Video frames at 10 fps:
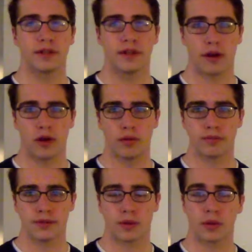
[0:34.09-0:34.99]
to their
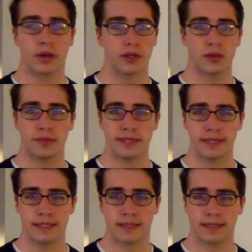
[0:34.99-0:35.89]
homes or to a
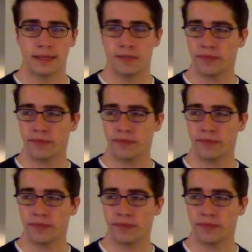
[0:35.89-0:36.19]
business,